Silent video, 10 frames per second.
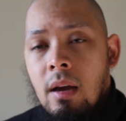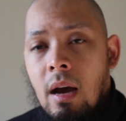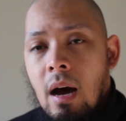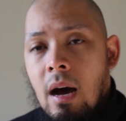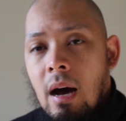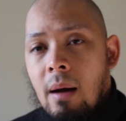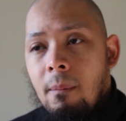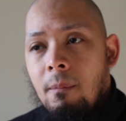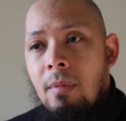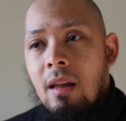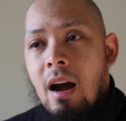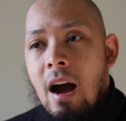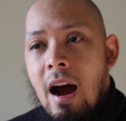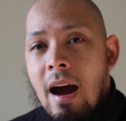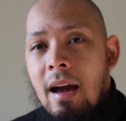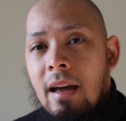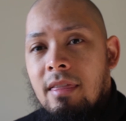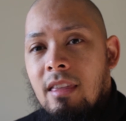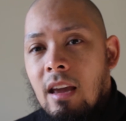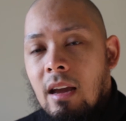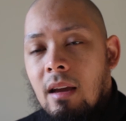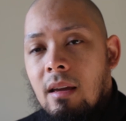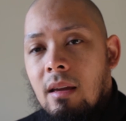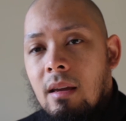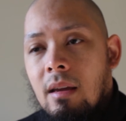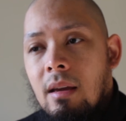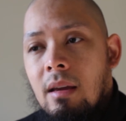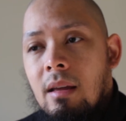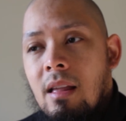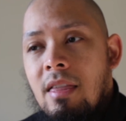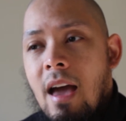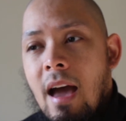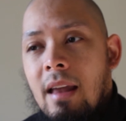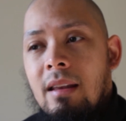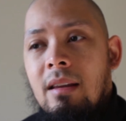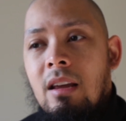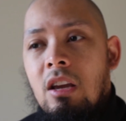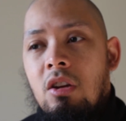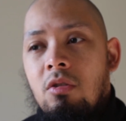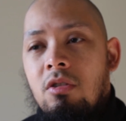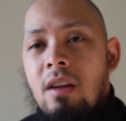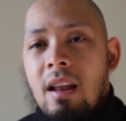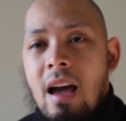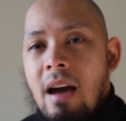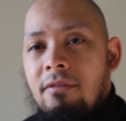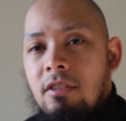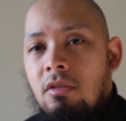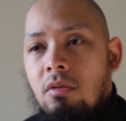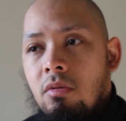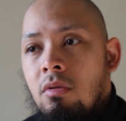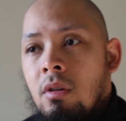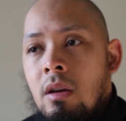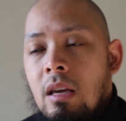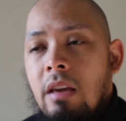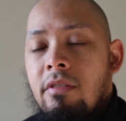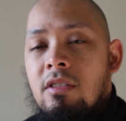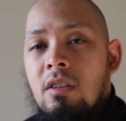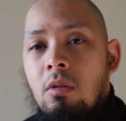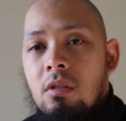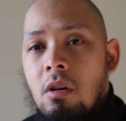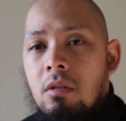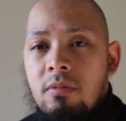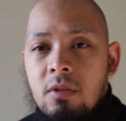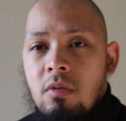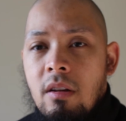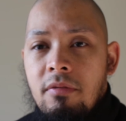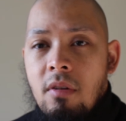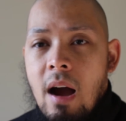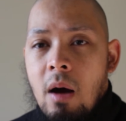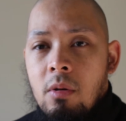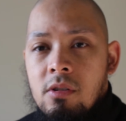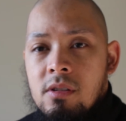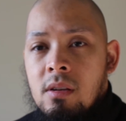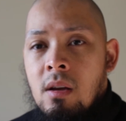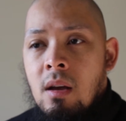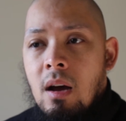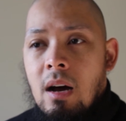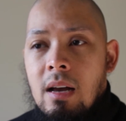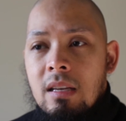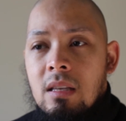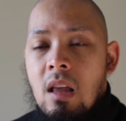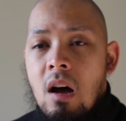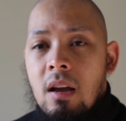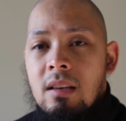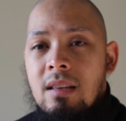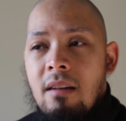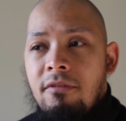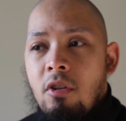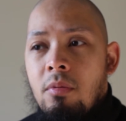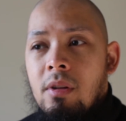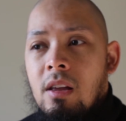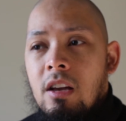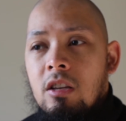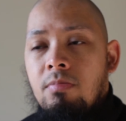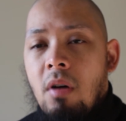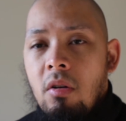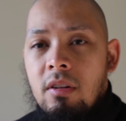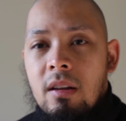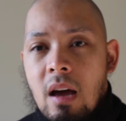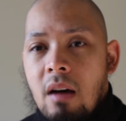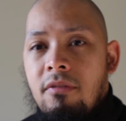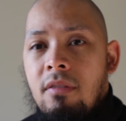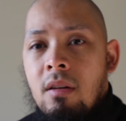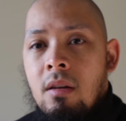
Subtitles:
I think that you do not have to even soak those for 24 hours, as long as that formula is potent enough